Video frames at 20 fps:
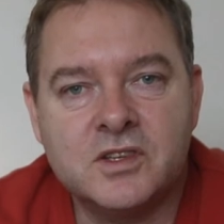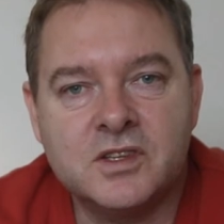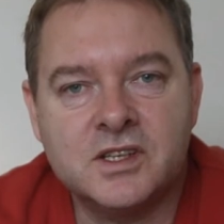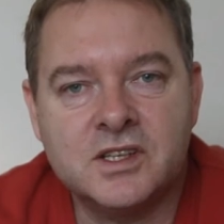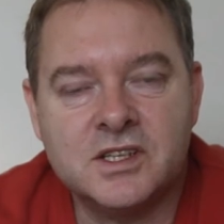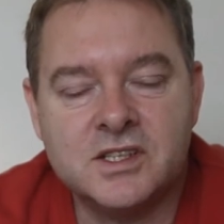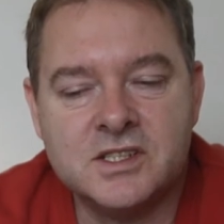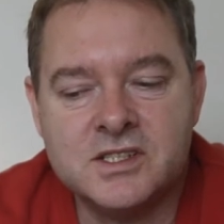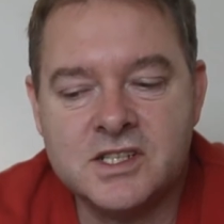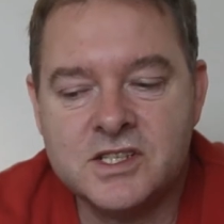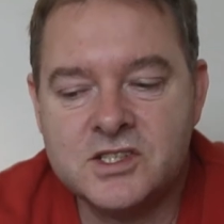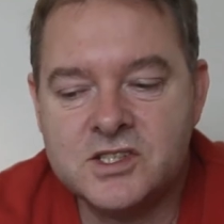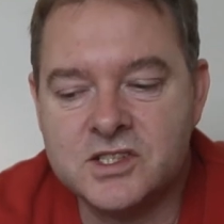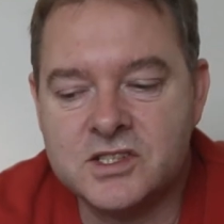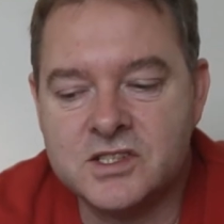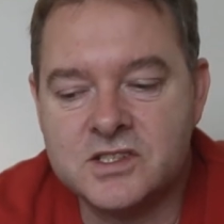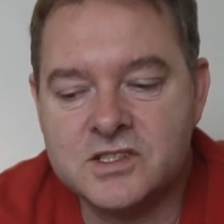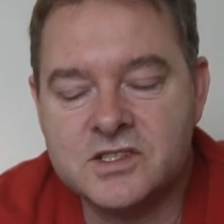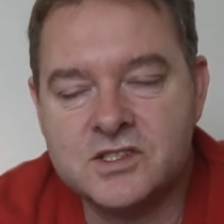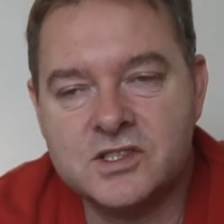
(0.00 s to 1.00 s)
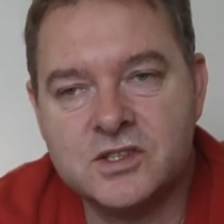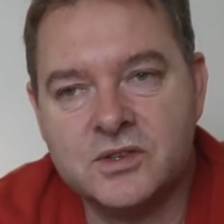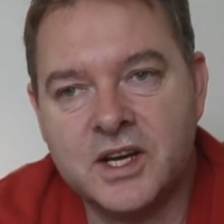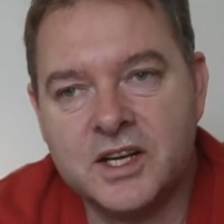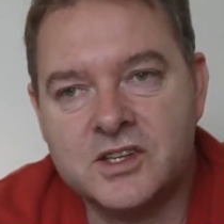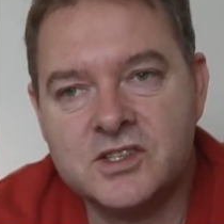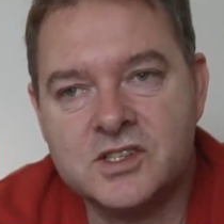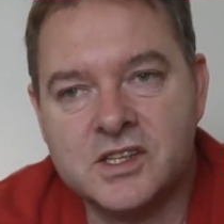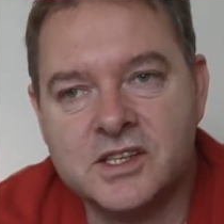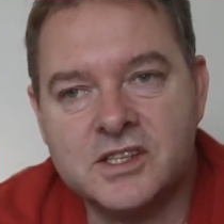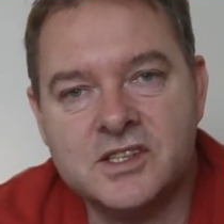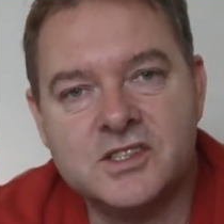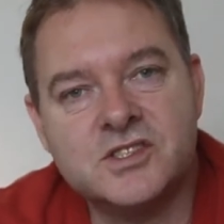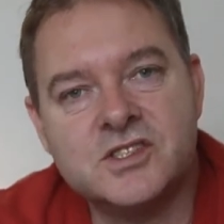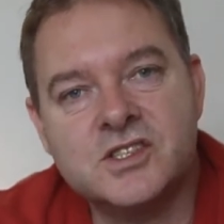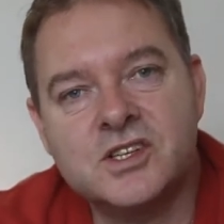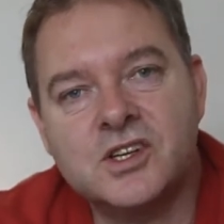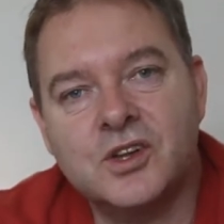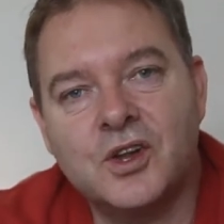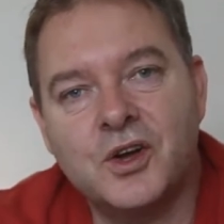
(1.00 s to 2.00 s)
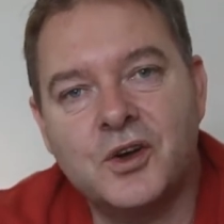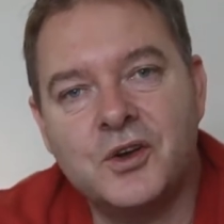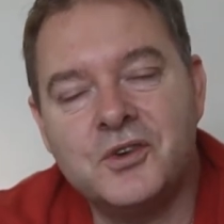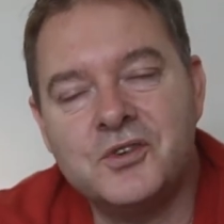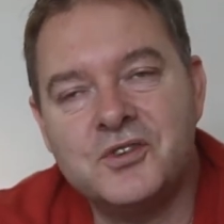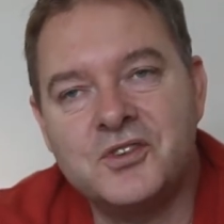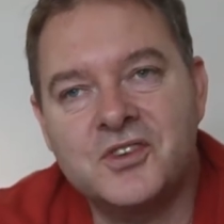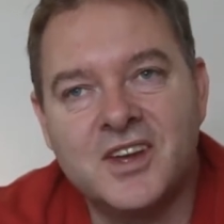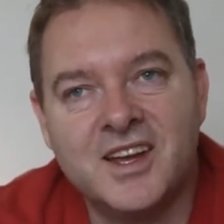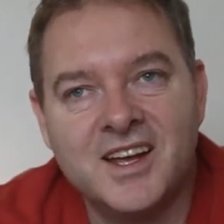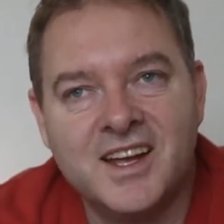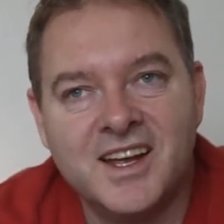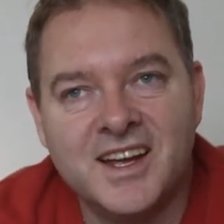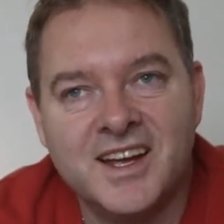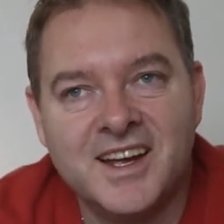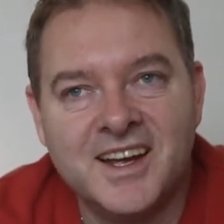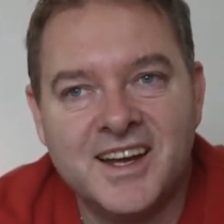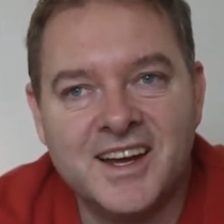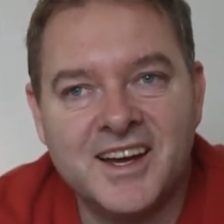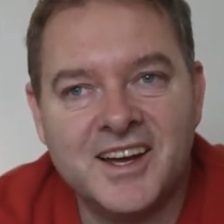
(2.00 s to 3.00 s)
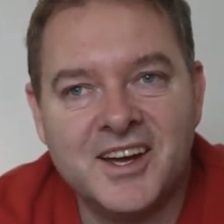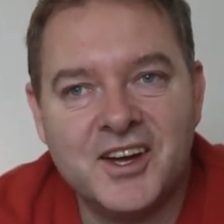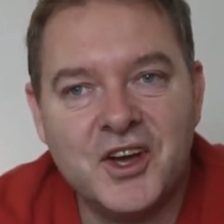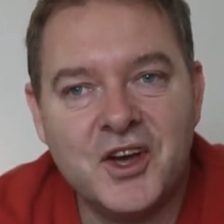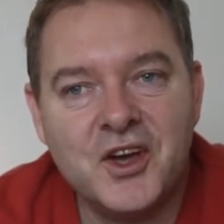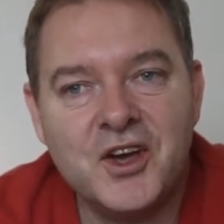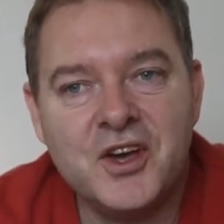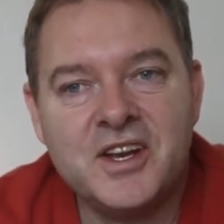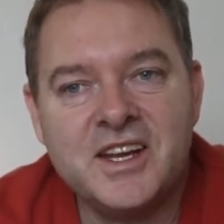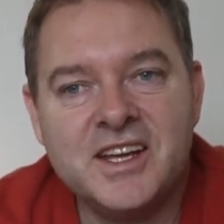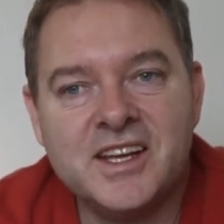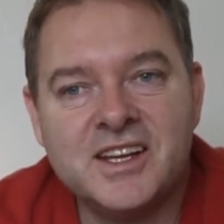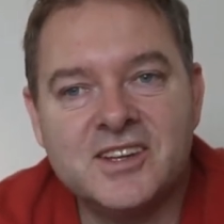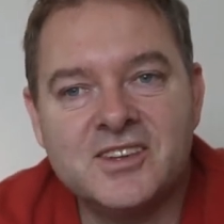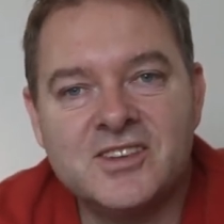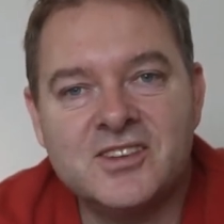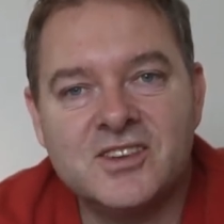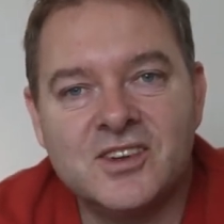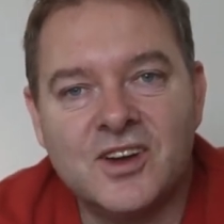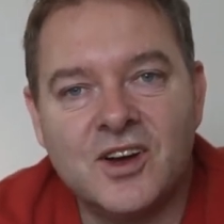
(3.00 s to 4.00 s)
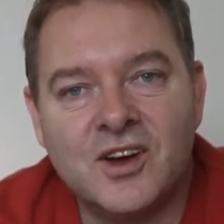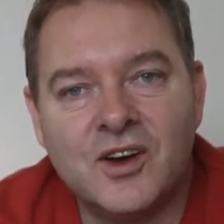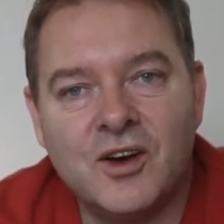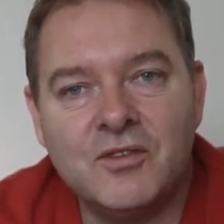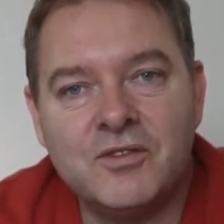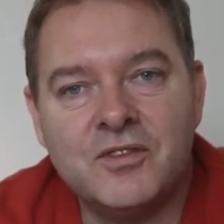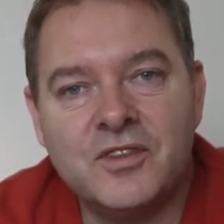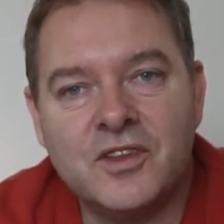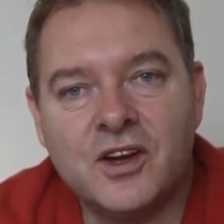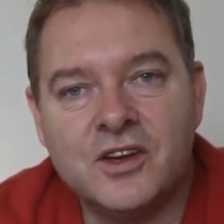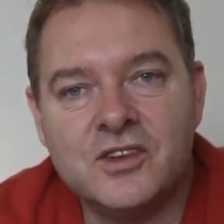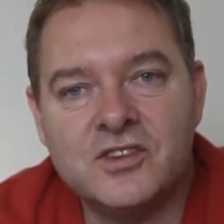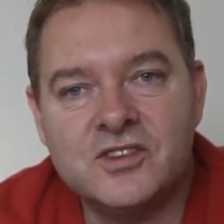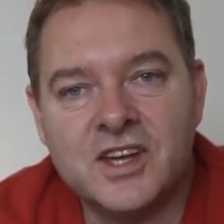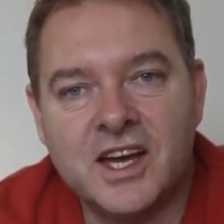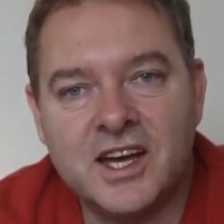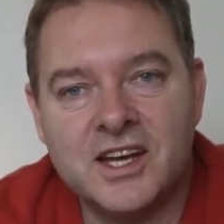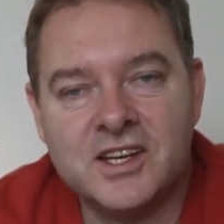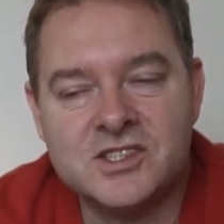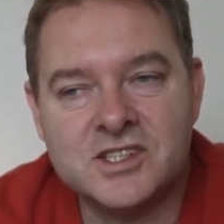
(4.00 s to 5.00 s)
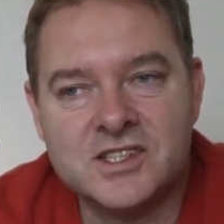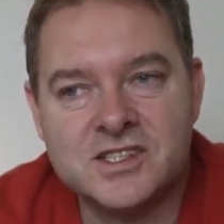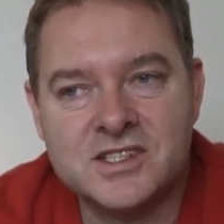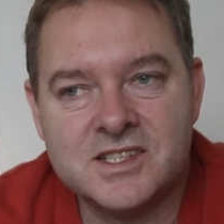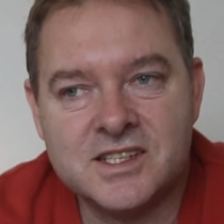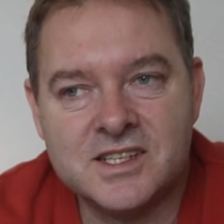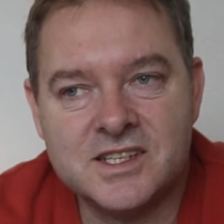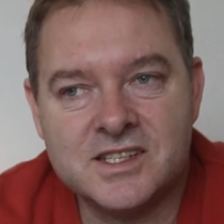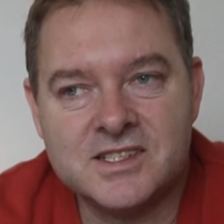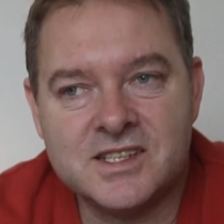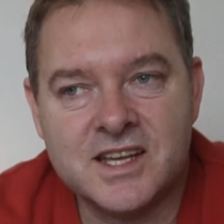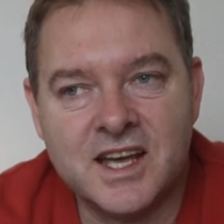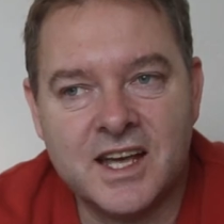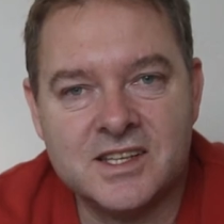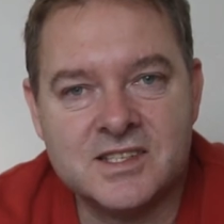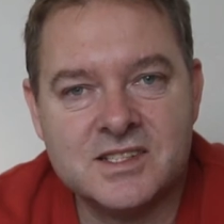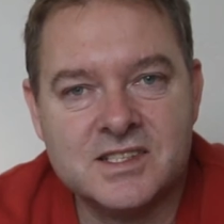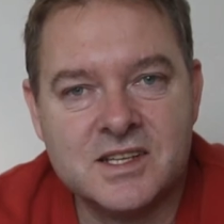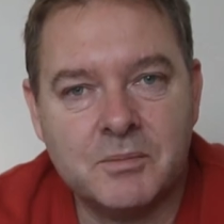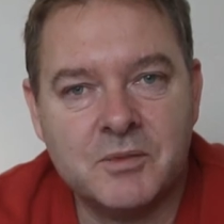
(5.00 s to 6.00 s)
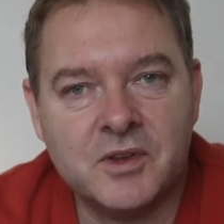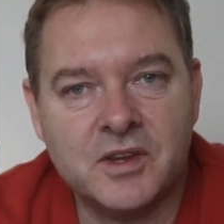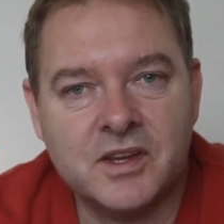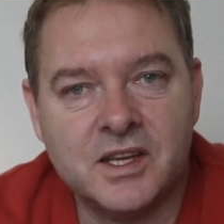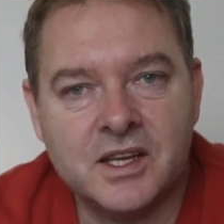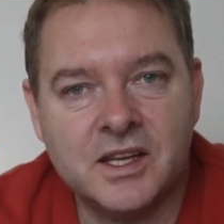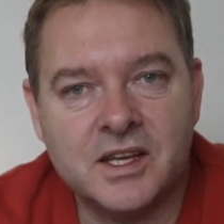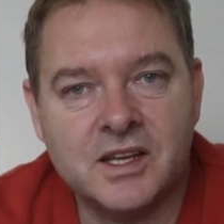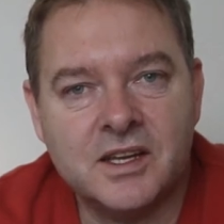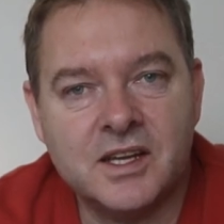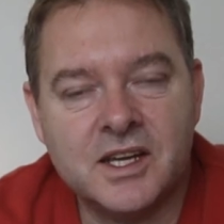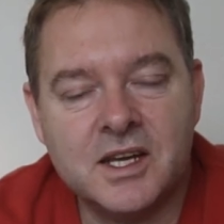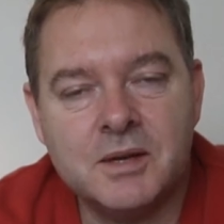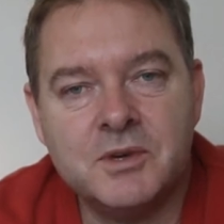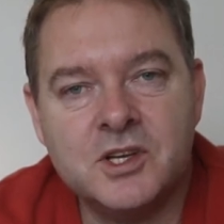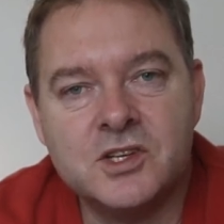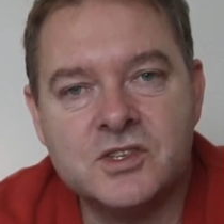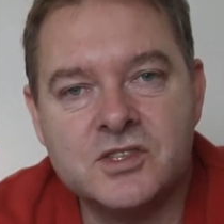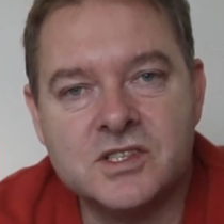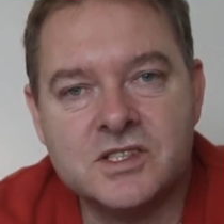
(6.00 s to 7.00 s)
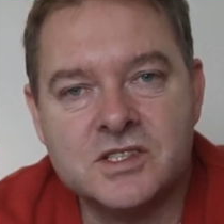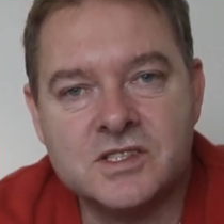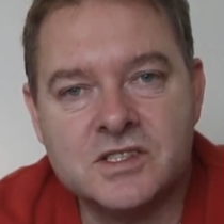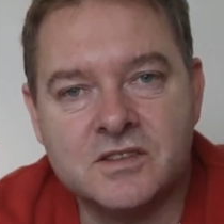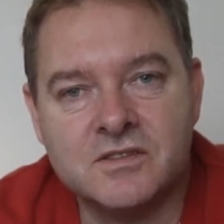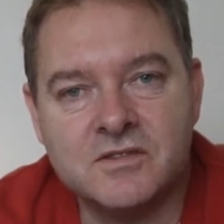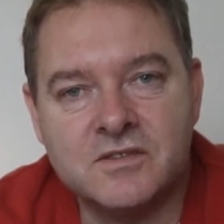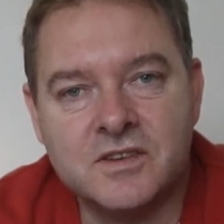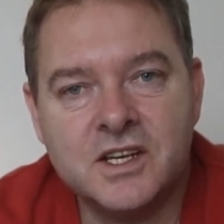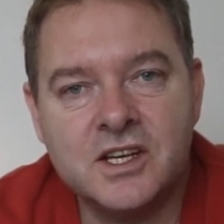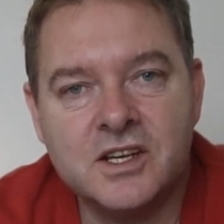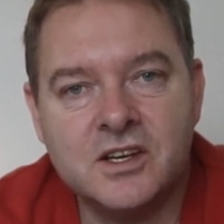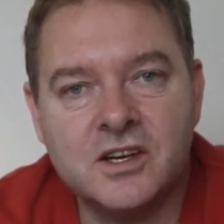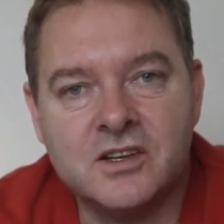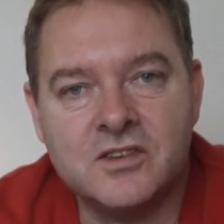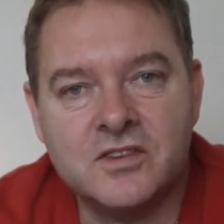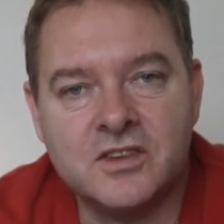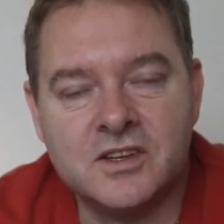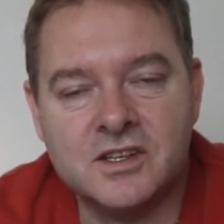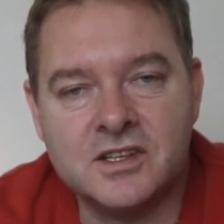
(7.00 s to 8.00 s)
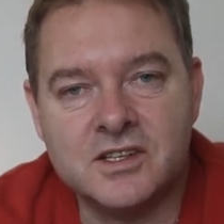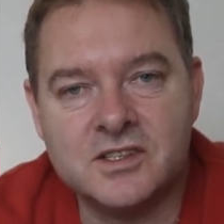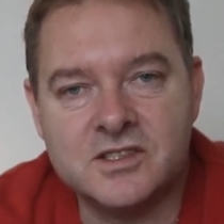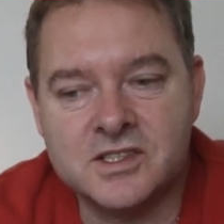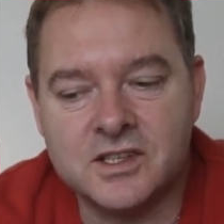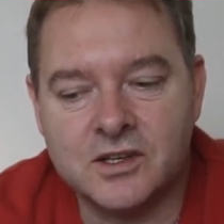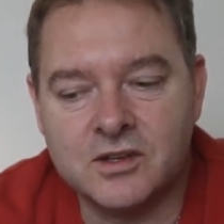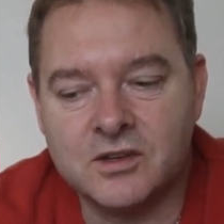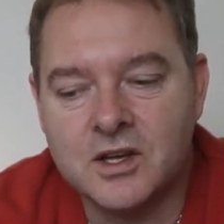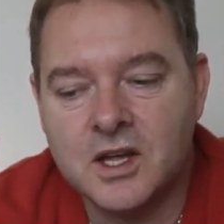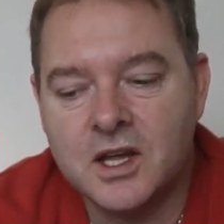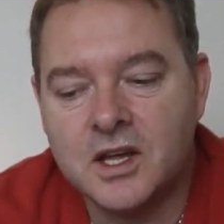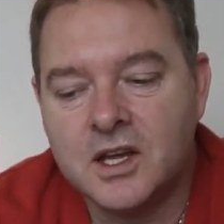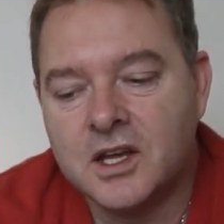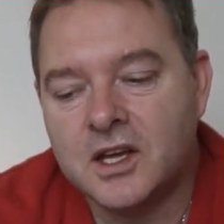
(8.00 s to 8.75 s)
and conditions to actually disclose earnings of those agencies and some of the images and videos that you sell.